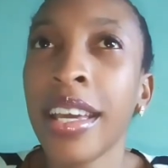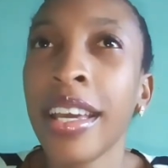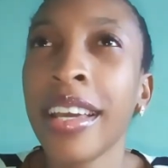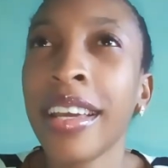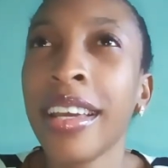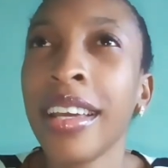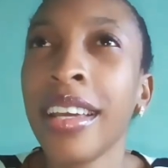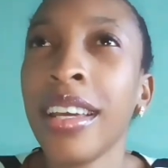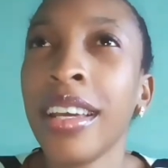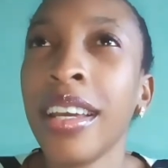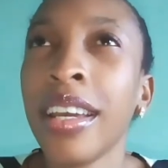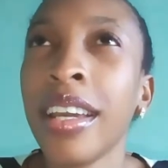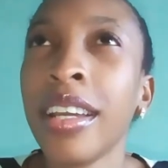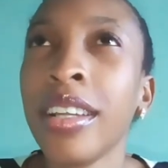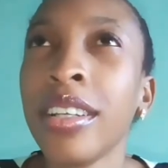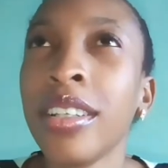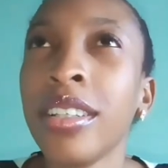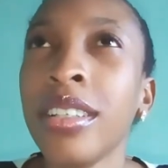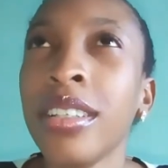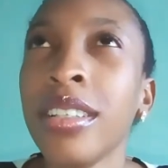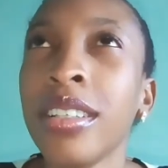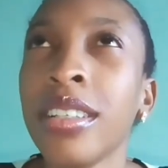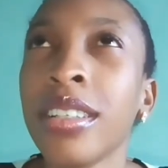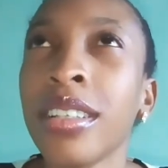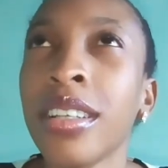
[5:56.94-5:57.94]
And
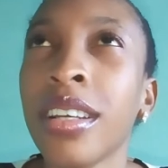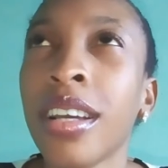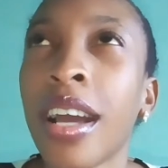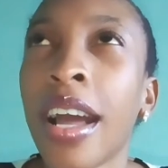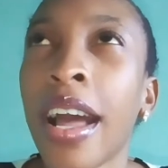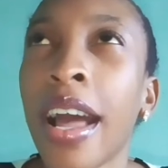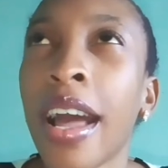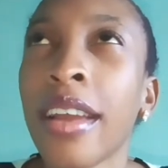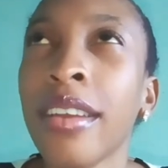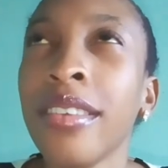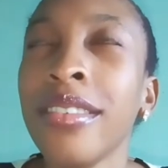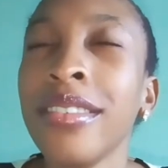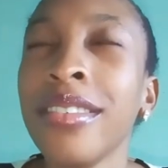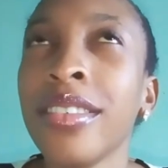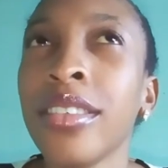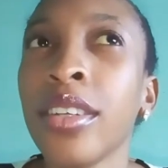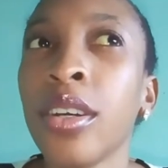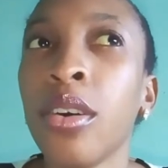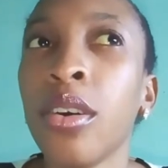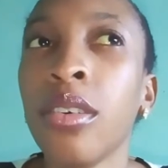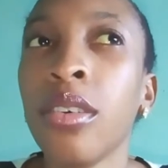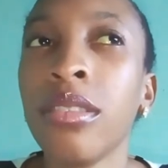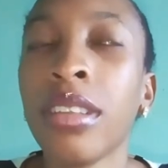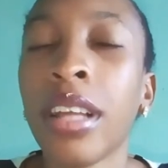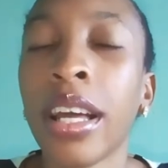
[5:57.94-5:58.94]
I don't know,
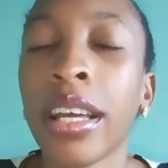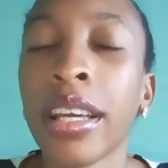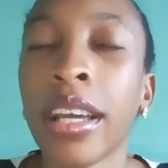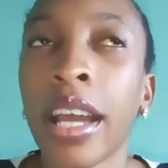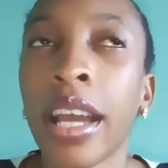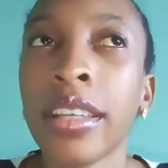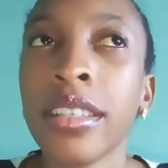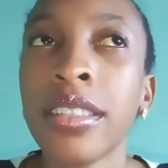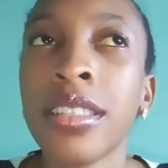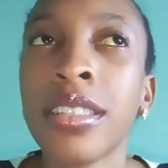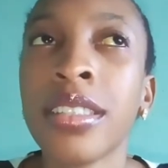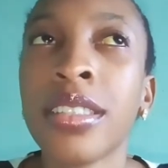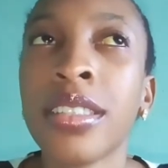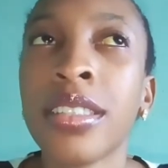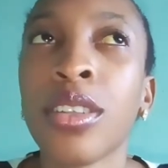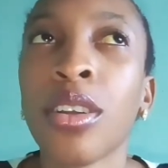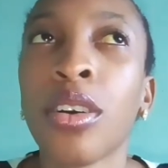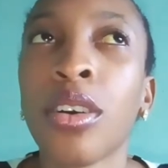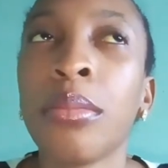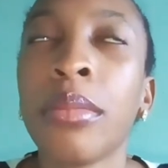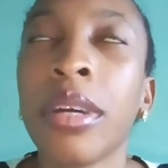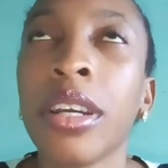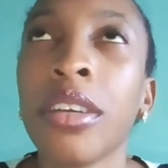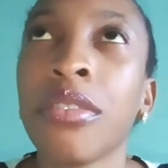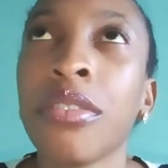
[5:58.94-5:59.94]
like, I used to tell my
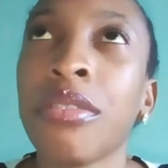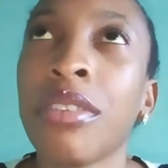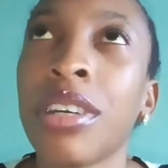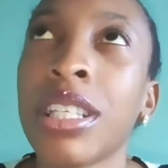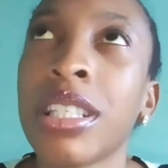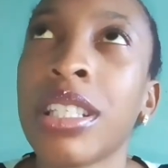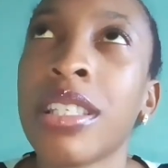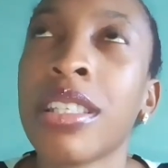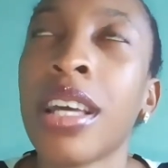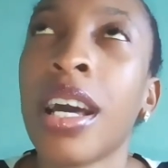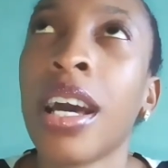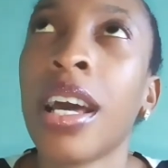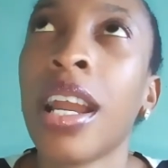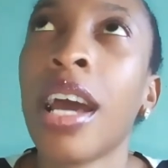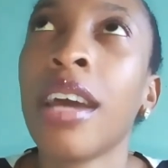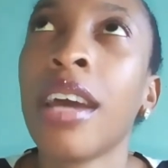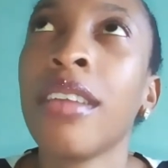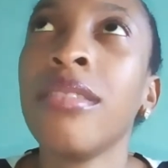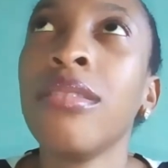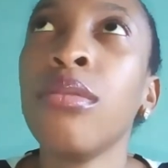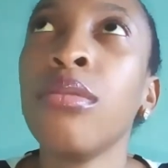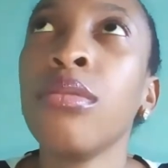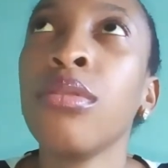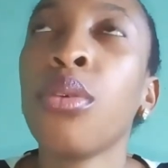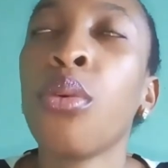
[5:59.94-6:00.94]
friends that I don't know
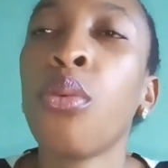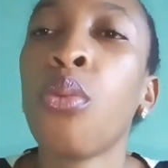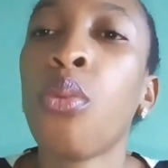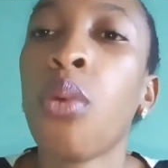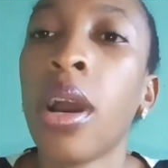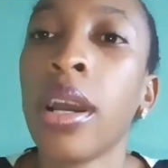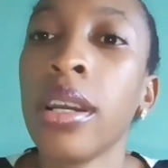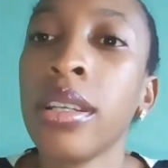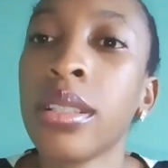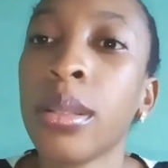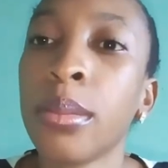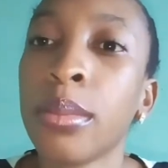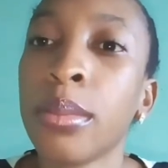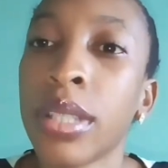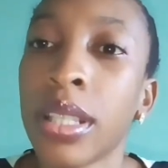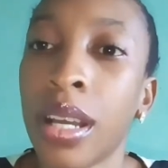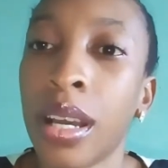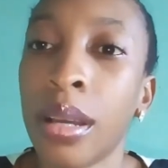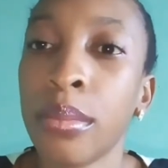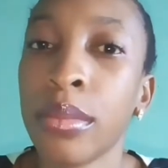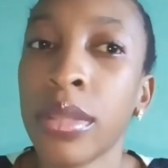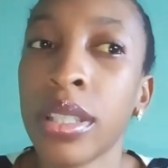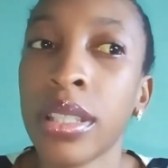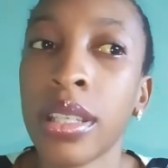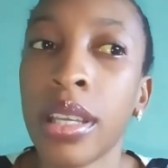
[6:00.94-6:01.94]
why sometimes
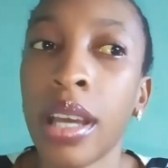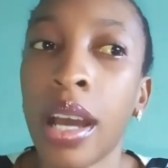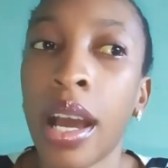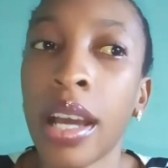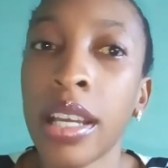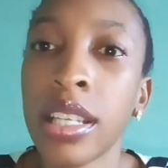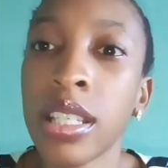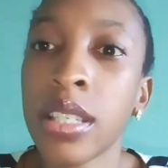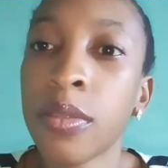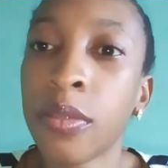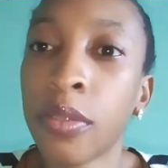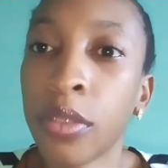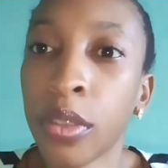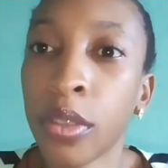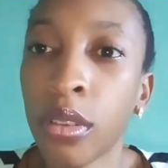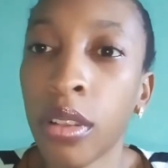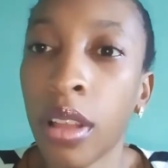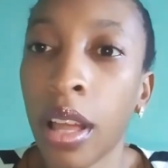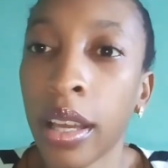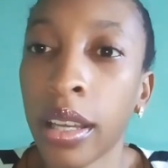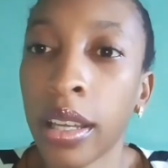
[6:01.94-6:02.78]
guys feel like as a